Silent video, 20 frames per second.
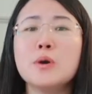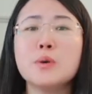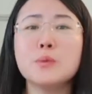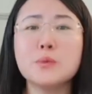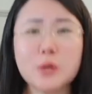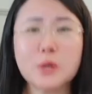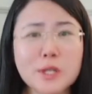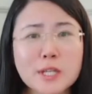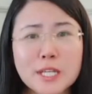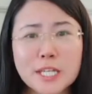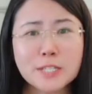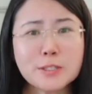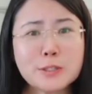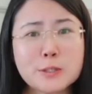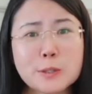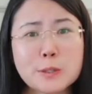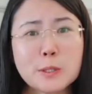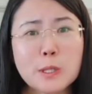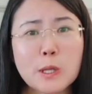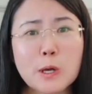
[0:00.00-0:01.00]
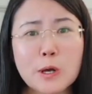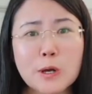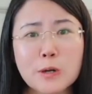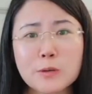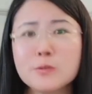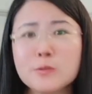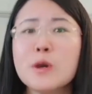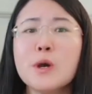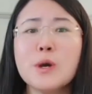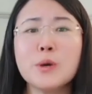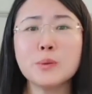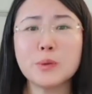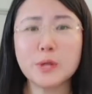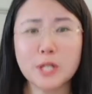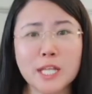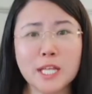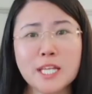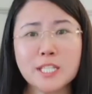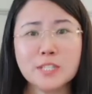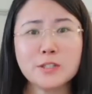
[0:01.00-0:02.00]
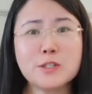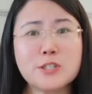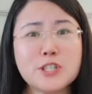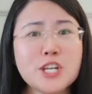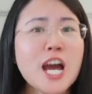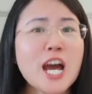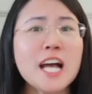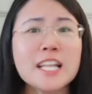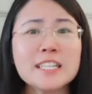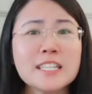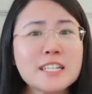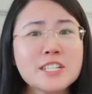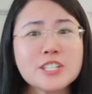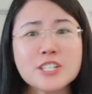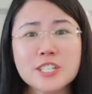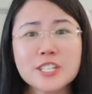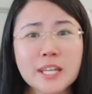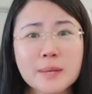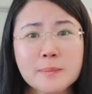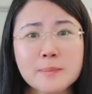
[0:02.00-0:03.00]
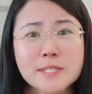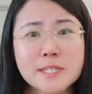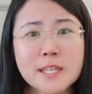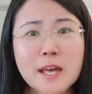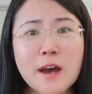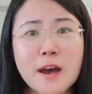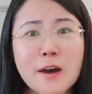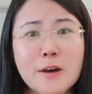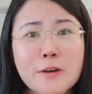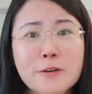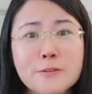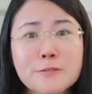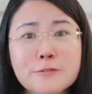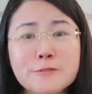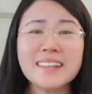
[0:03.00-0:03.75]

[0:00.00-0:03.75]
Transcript: willing to learn, willing to challenge themselves,